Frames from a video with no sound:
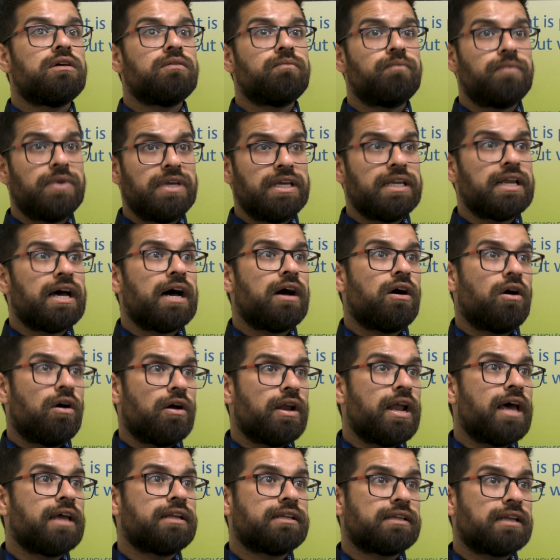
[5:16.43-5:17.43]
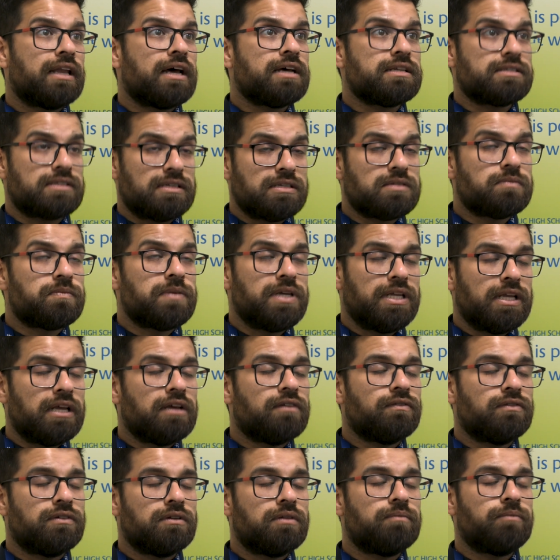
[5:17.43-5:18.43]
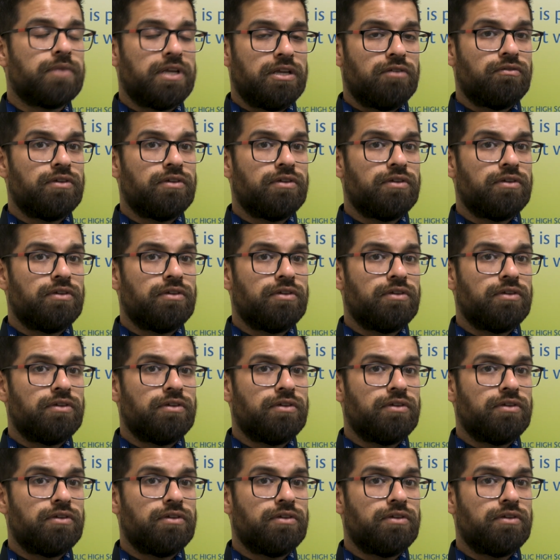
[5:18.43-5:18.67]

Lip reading: being on EDClass has been